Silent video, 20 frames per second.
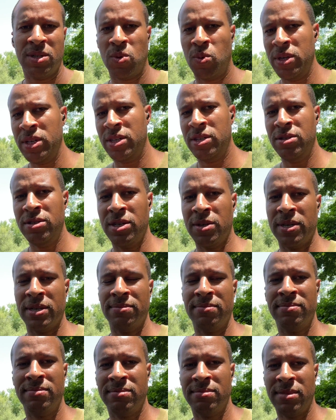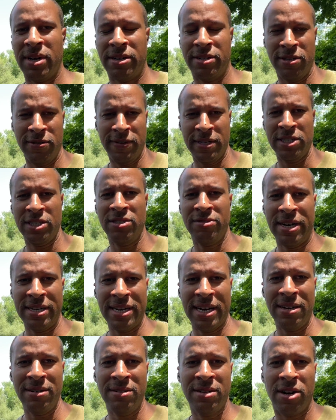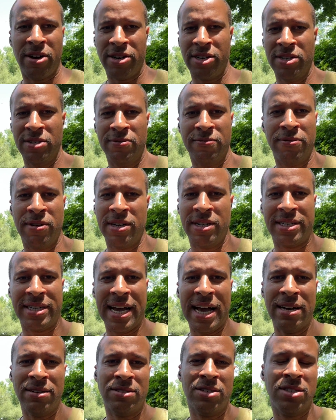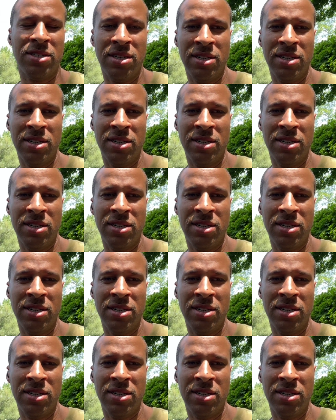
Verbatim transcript: What are you doing? Are you fishing right now? Are you in front of the couch?